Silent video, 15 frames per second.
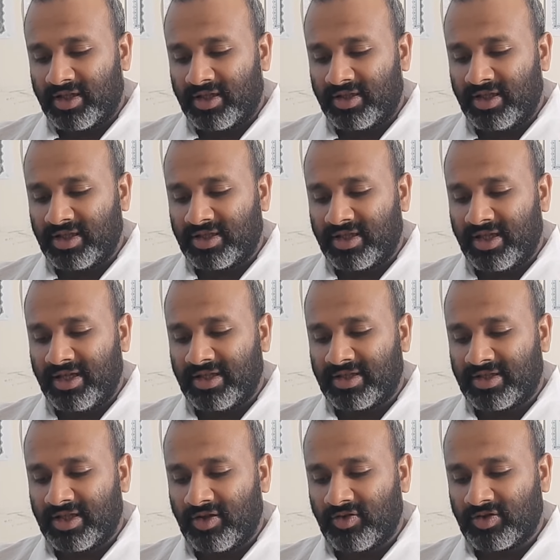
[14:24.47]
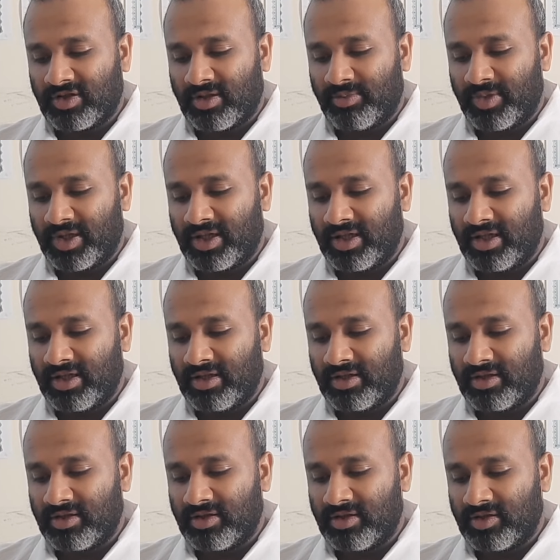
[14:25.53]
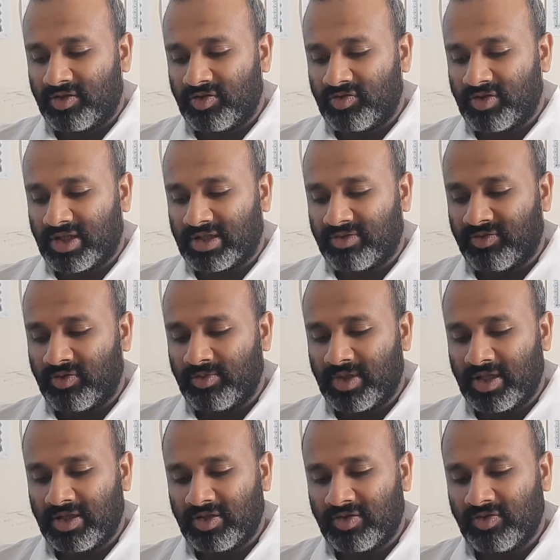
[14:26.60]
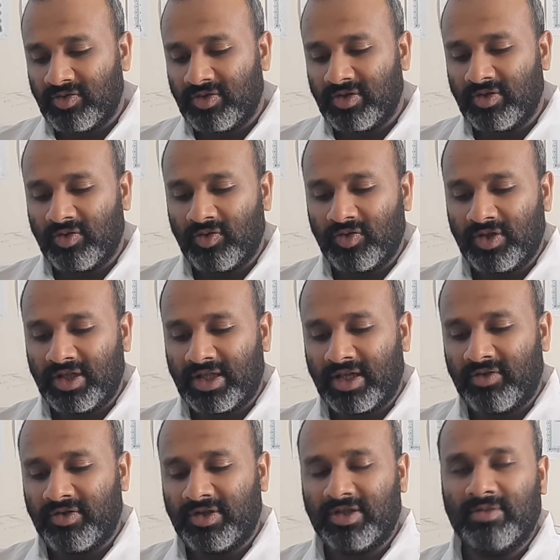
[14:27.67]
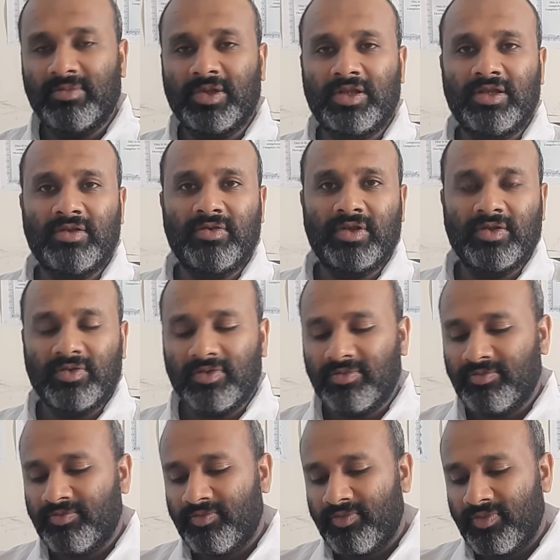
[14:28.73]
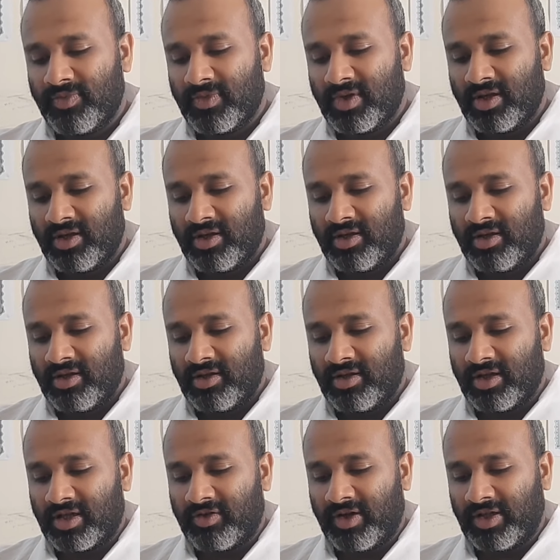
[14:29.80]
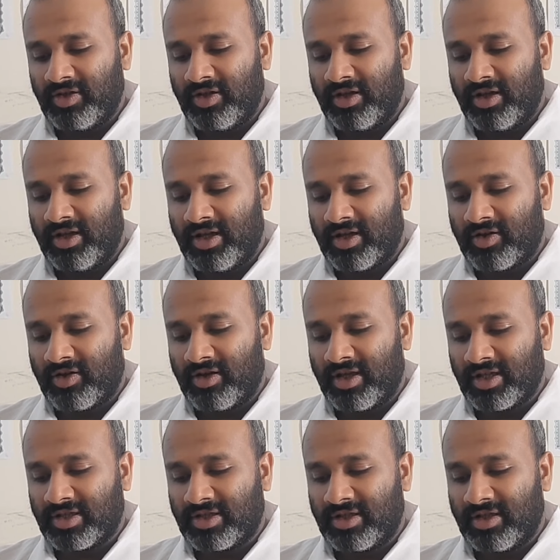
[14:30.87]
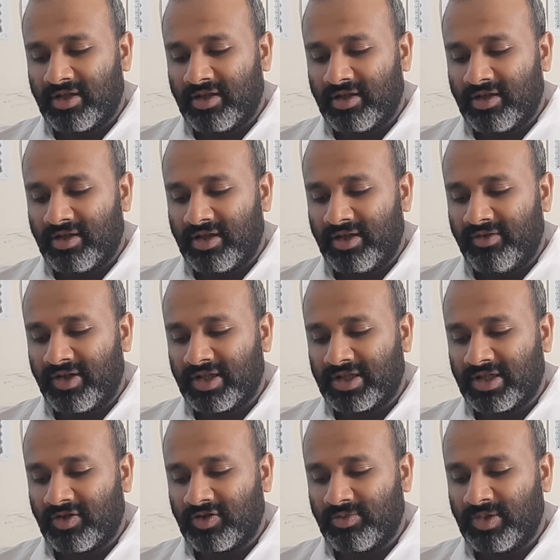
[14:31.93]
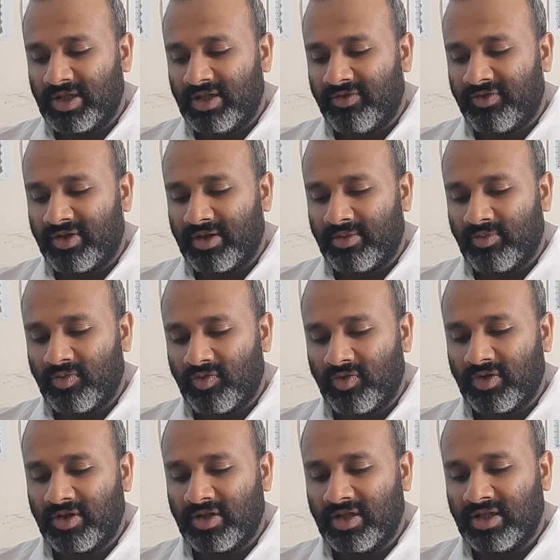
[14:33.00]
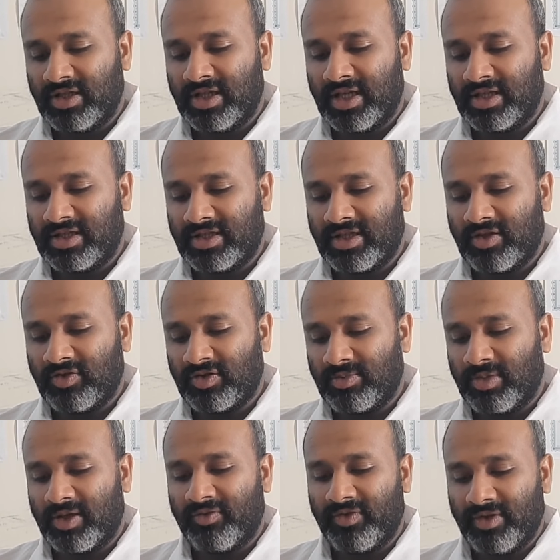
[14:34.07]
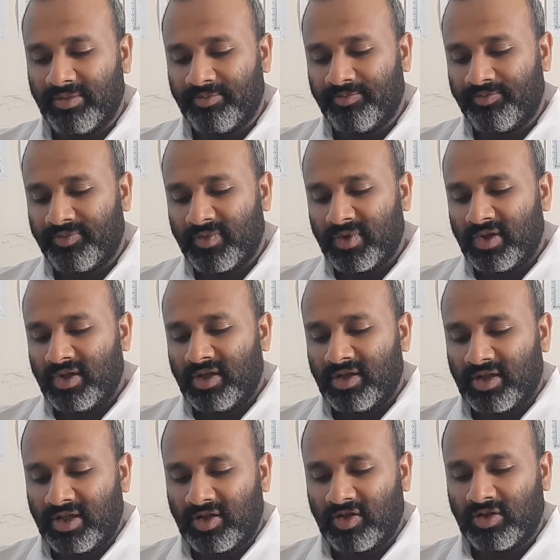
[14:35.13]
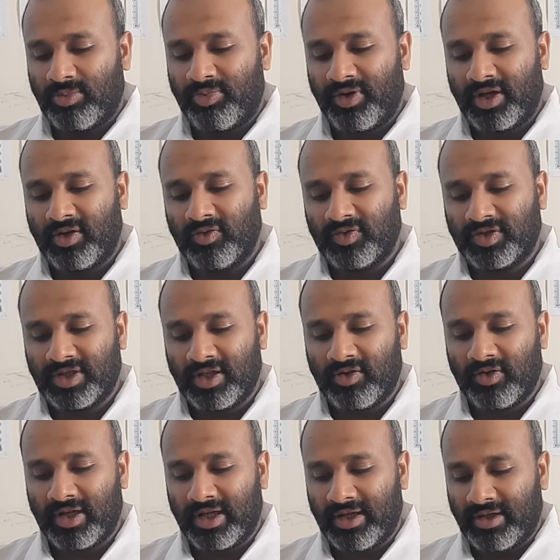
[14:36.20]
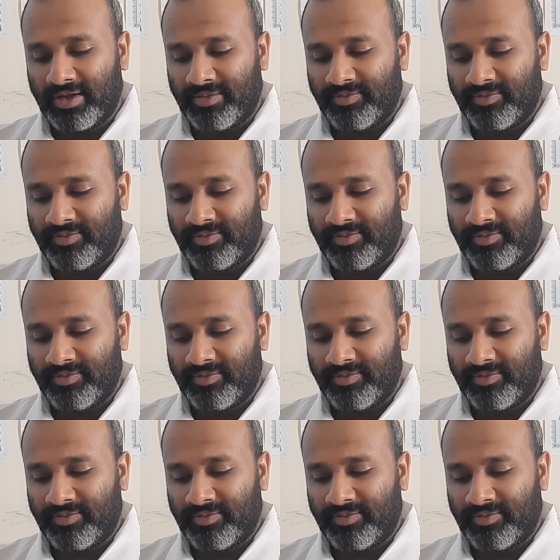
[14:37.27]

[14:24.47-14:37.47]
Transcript: This layer's cells are beginning to transform into the horny keratin material. The granular layer connects the living cells beneath them with the dead cells above them. Then you got the prickle cell layer.